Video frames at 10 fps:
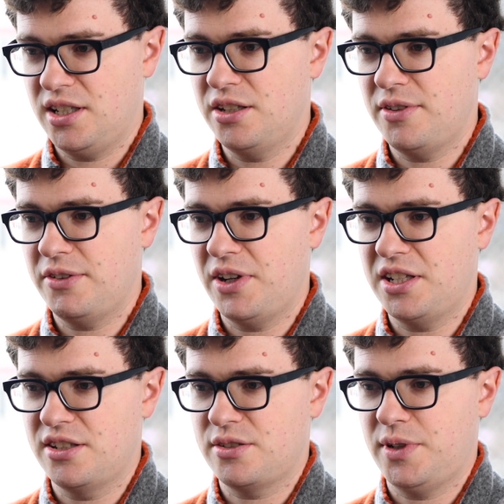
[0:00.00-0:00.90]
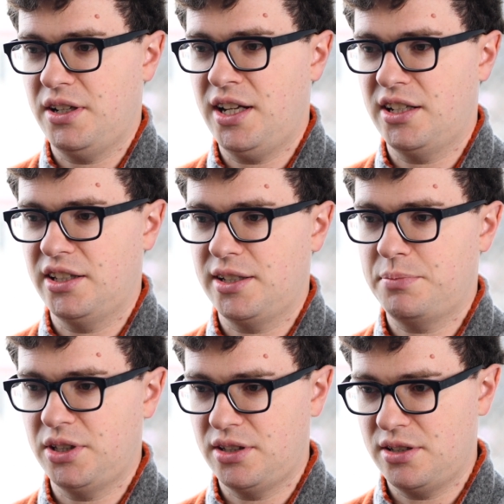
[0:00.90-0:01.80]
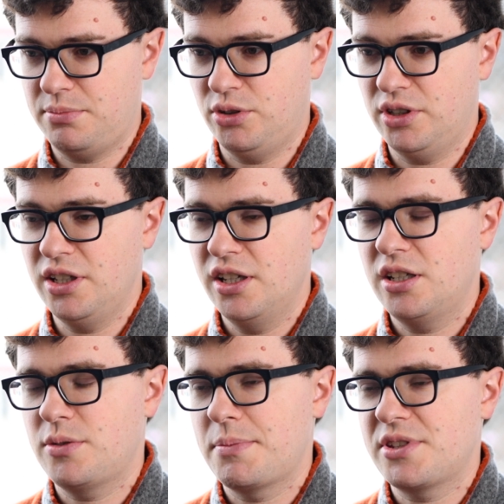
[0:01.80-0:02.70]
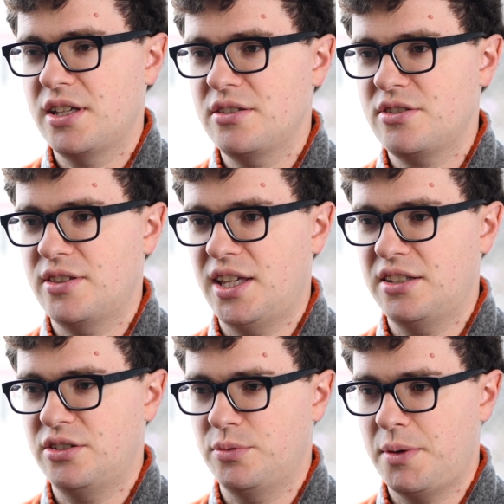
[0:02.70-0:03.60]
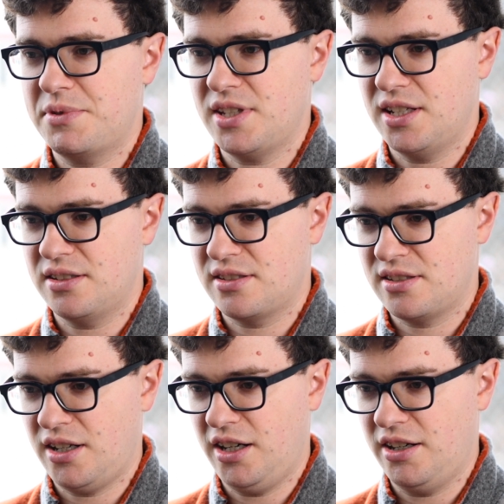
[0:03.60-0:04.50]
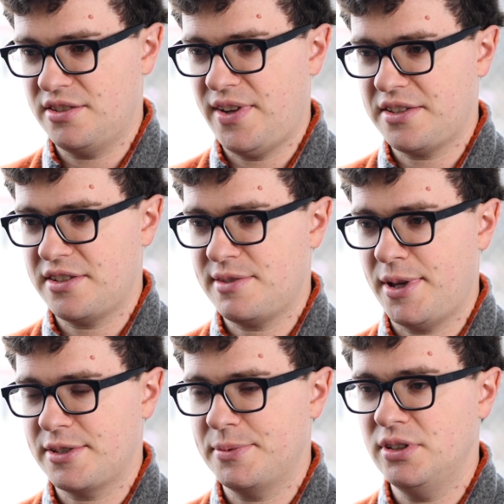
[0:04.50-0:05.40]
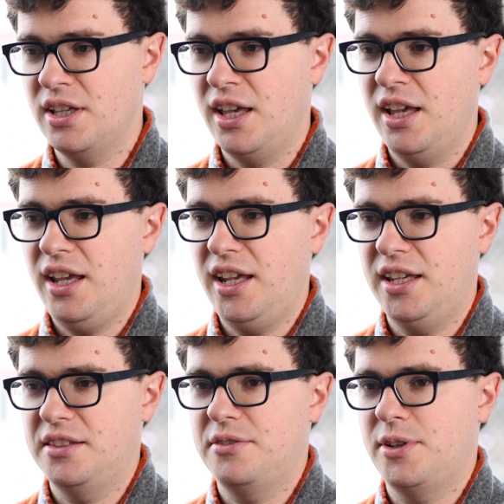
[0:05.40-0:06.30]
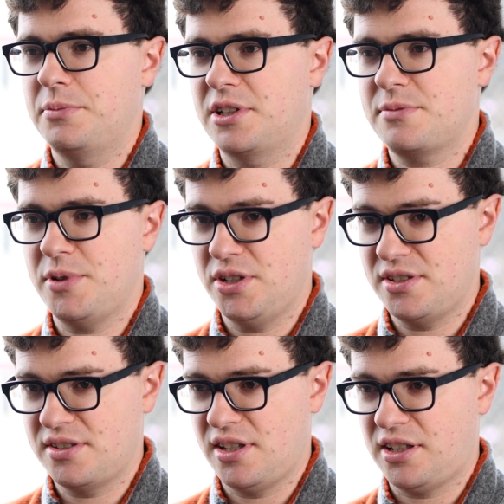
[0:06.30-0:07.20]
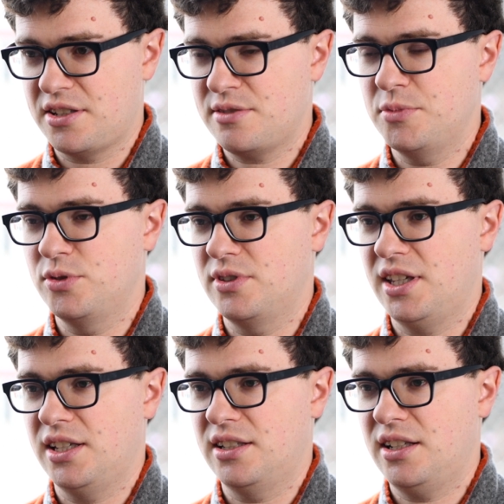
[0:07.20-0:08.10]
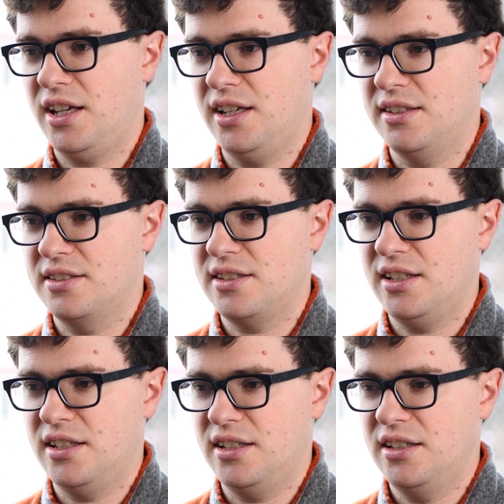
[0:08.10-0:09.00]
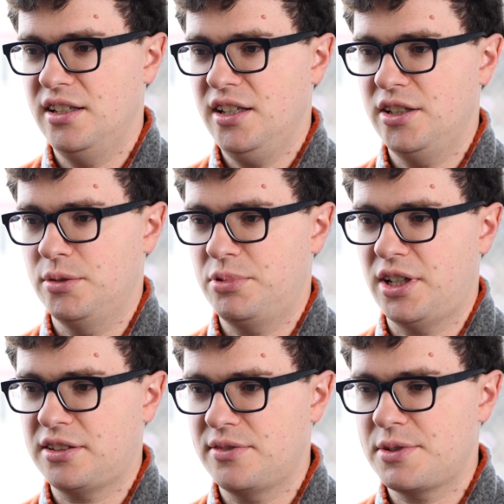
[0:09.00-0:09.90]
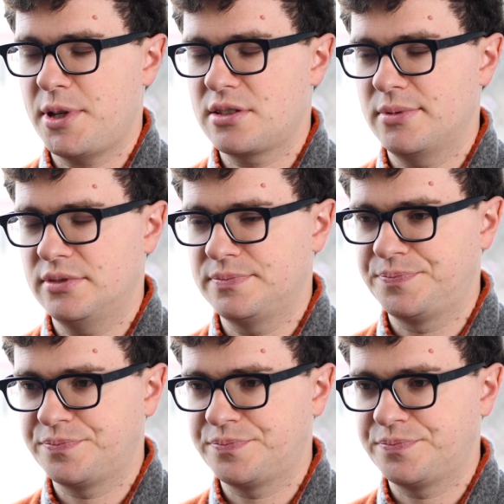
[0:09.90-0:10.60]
innovative ideas around how to like build and deploy your website so that your websites are as fast as possible and the development experience is like as smooth and as productive as possible.